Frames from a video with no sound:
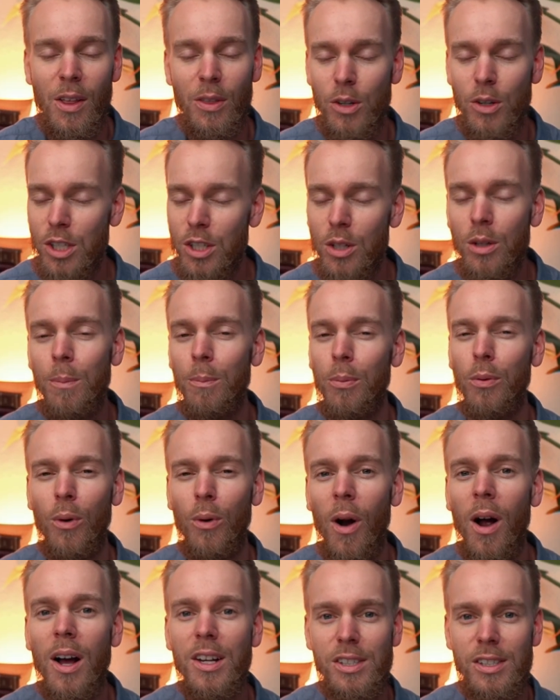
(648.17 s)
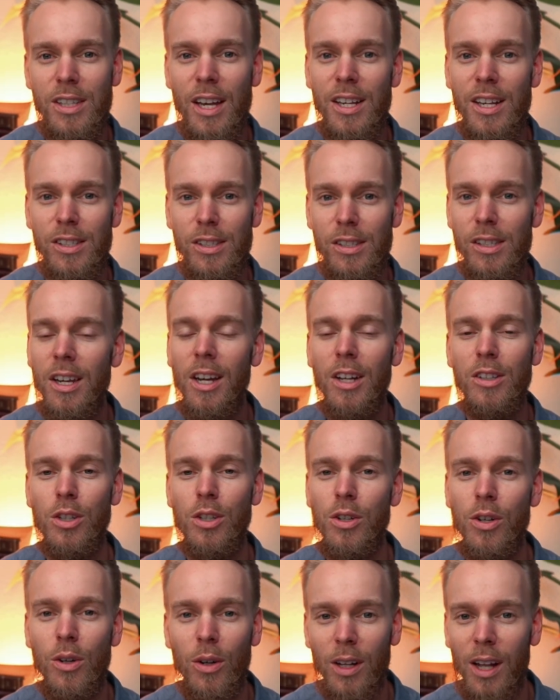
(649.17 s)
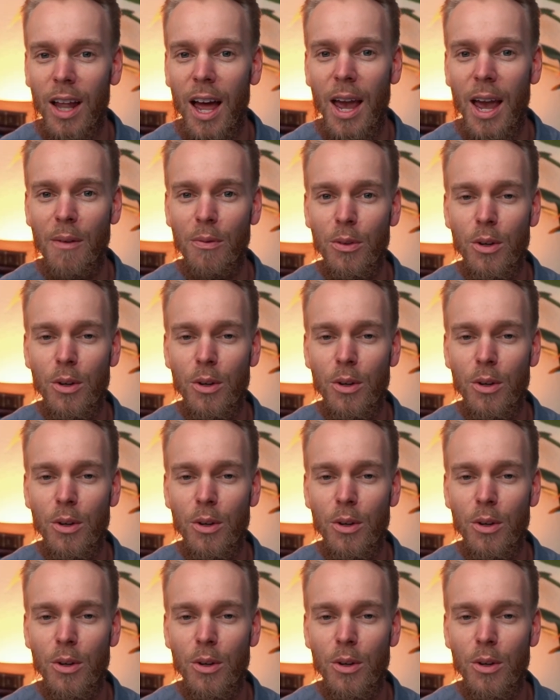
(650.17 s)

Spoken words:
There's still a process to your life.